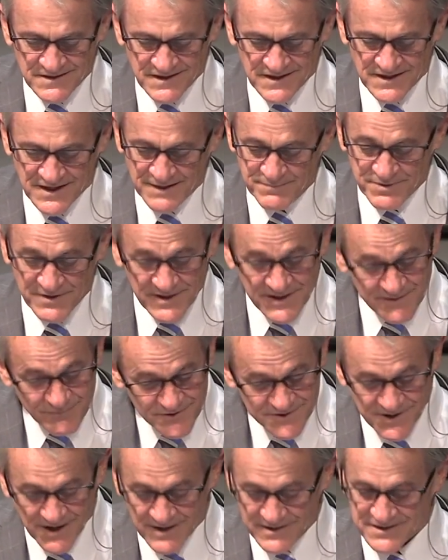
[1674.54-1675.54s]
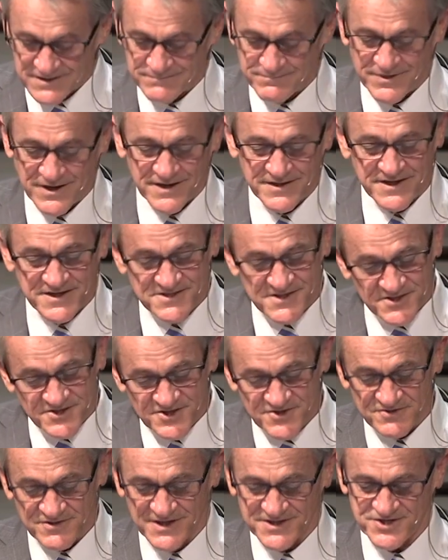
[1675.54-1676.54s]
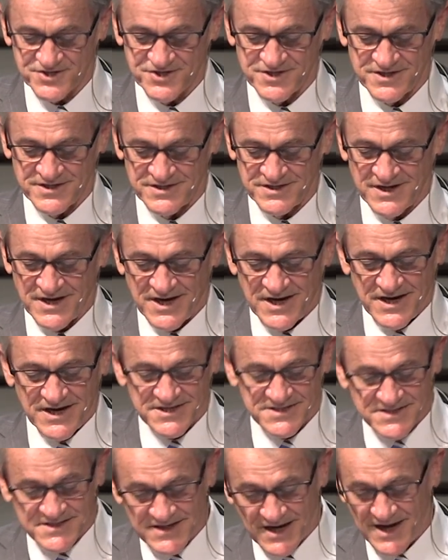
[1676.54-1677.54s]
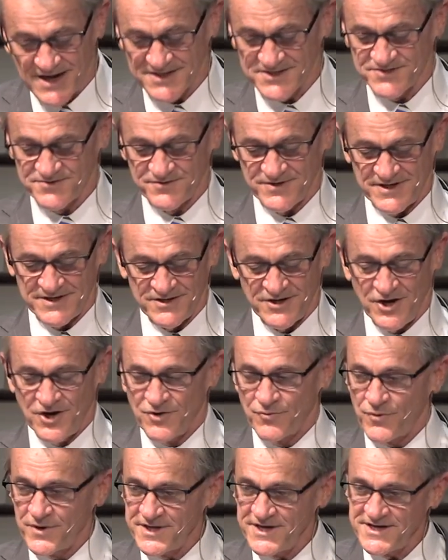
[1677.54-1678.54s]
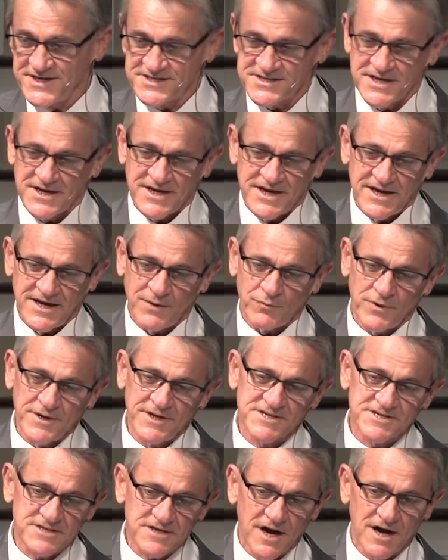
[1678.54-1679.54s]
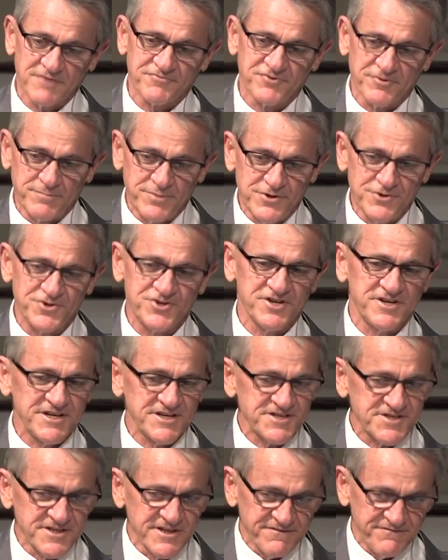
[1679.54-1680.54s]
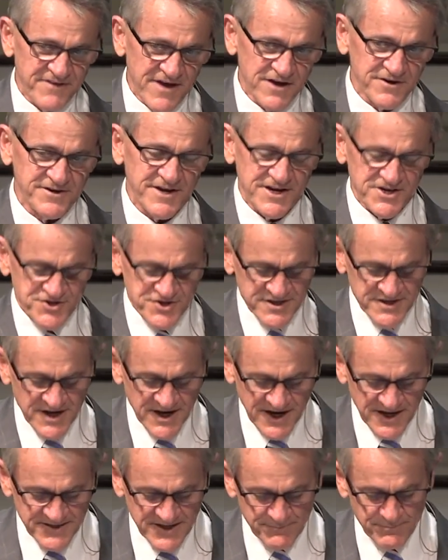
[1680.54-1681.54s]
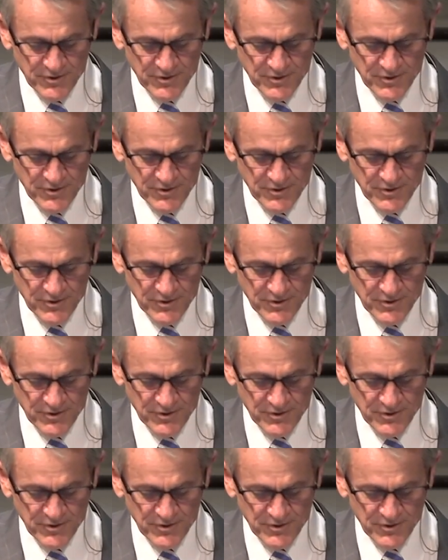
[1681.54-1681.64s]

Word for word: And I believe we're talking about his instruction, his doctrine, what, he's, what his contribution is to the foundation that